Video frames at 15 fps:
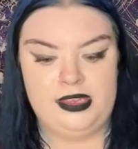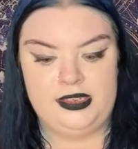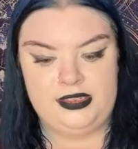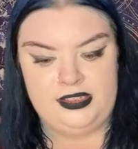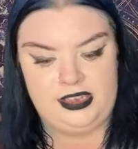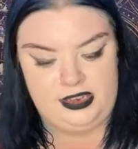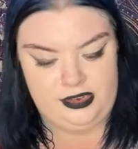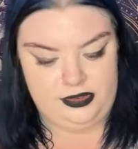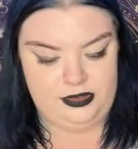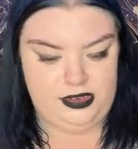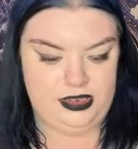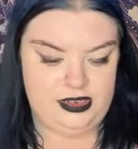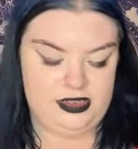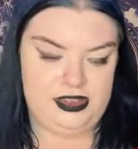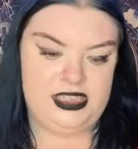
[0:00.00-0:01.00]
So
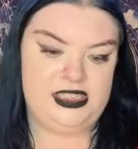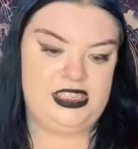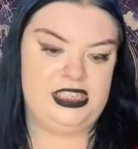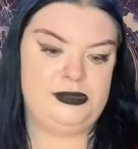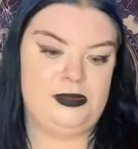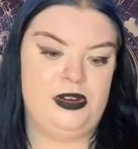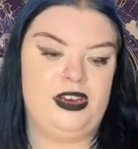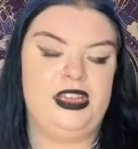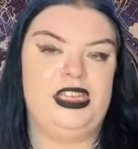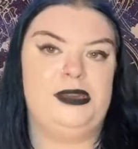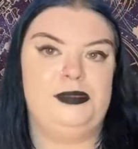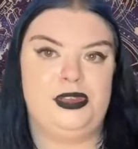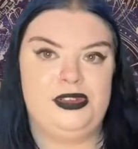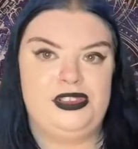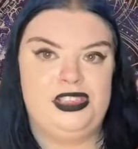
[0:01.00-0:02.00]
this is by the
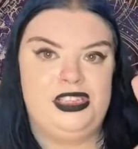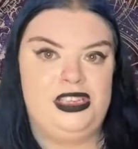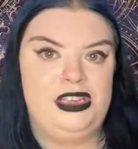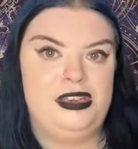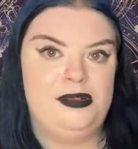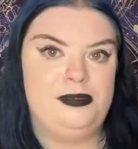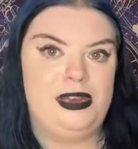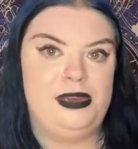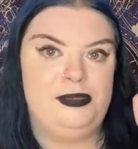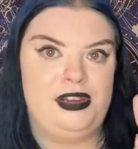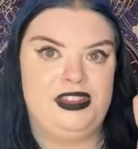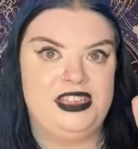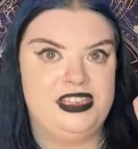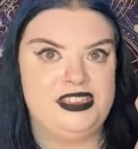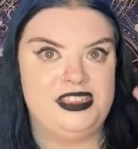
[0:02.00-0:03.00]
Beauty Bay
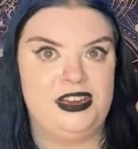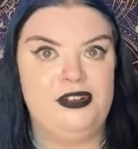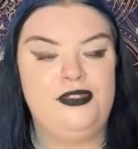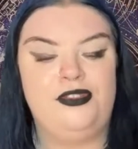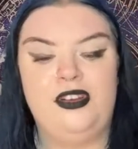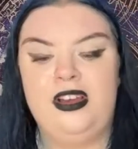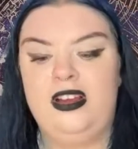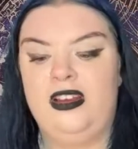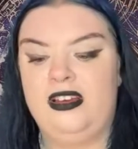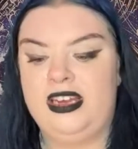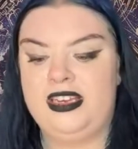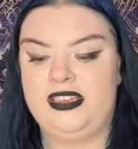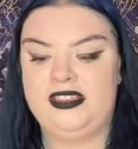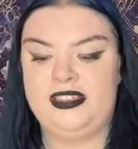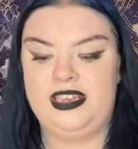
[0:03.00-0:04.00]
brand themselves.
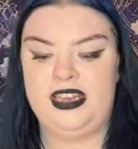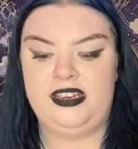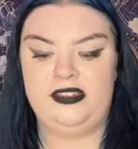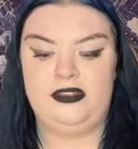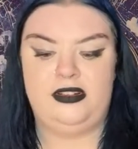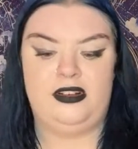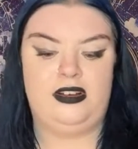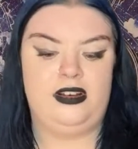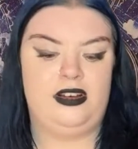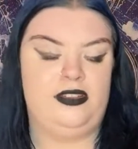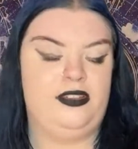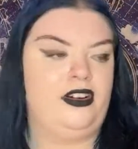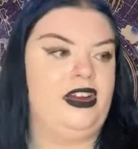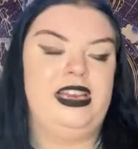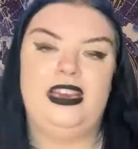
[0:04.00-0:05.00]
Like I said,
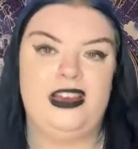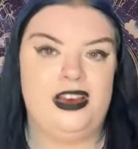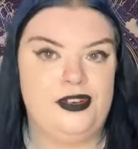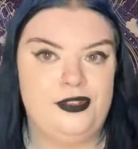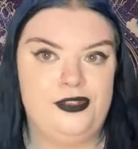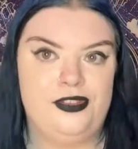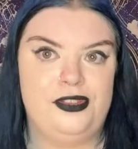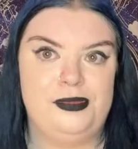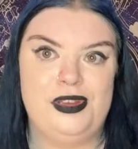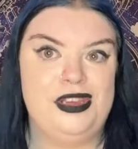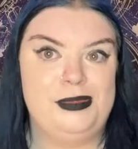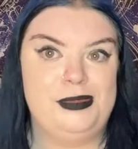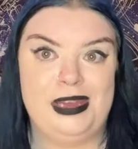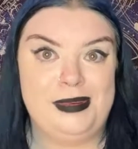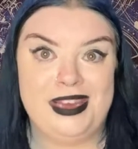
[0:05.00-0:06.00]
I love the
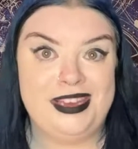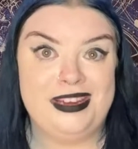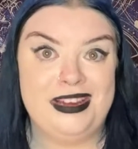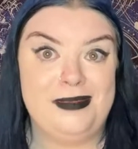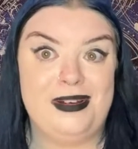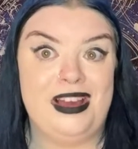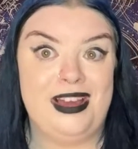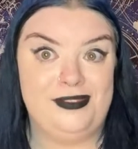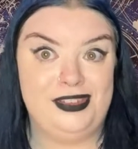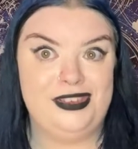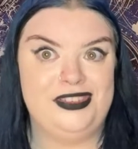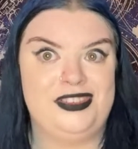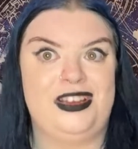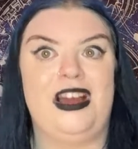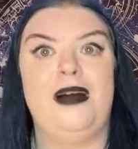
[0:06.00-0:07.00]
Beauty Bay makeup. I have
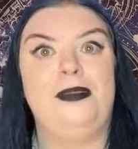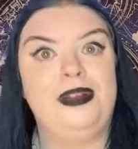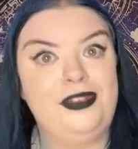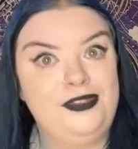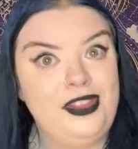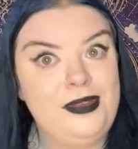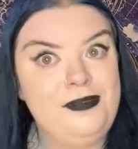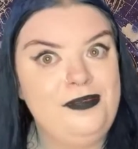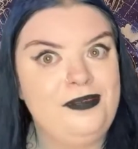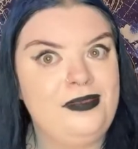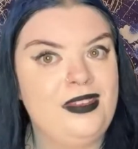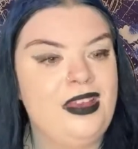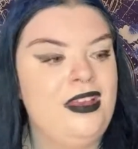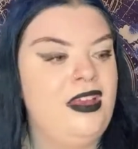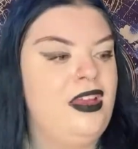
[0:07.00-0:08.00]
used a couple of them.
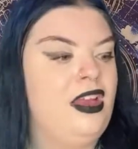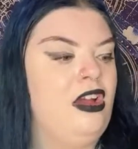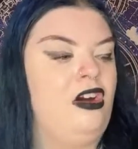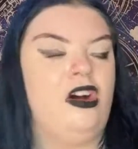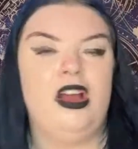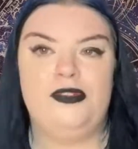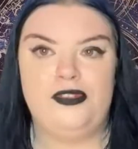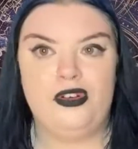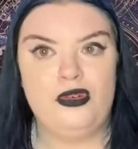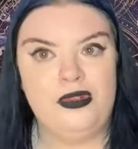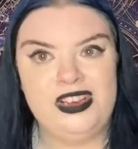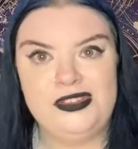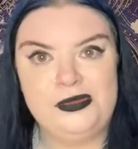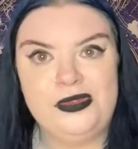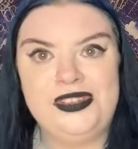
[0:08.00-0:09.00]
I've
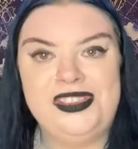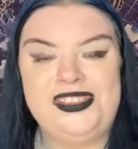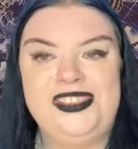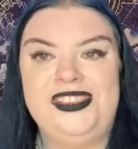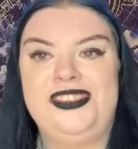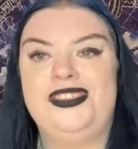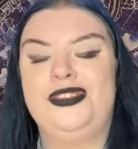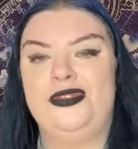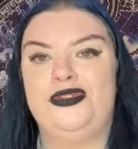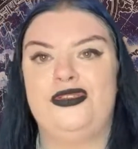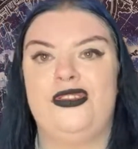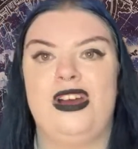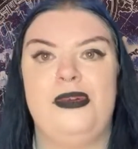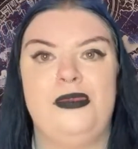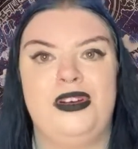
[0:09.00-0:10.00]
always wanted to
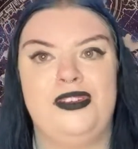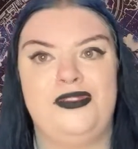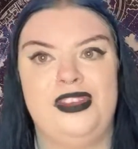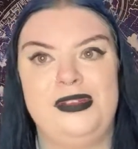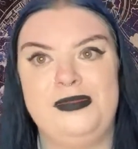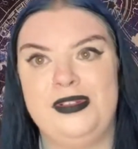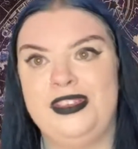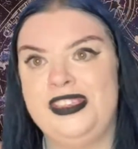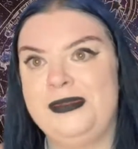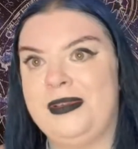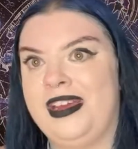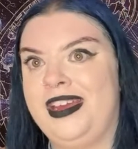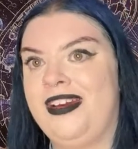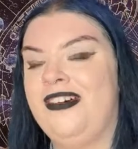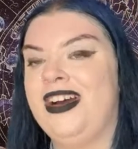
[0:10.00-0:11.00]
try one of the Beauty
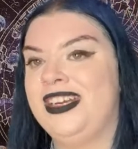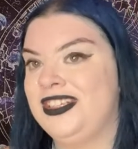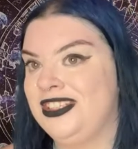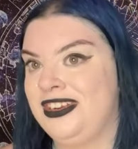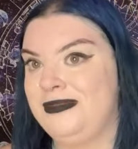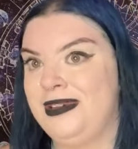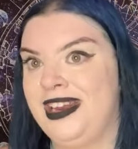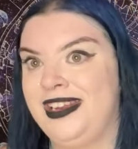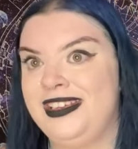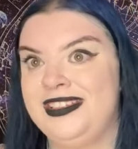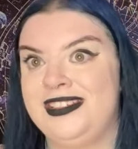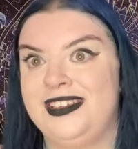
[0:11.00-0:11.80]
Bay eyeshadow palettes.